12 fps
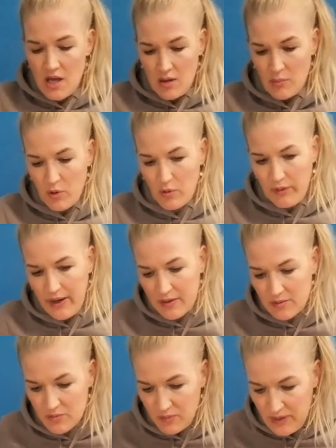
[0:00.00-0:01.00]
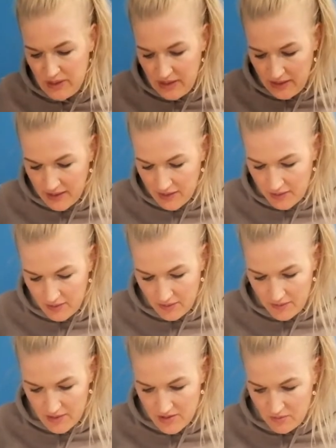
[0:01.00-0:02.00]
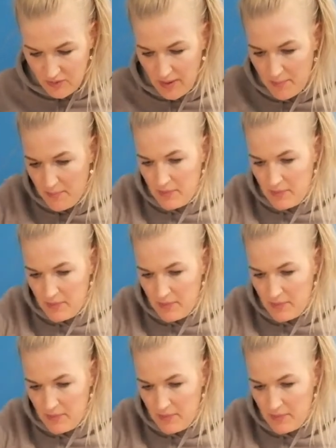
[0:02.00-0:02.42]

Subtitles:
more round reading here. The drum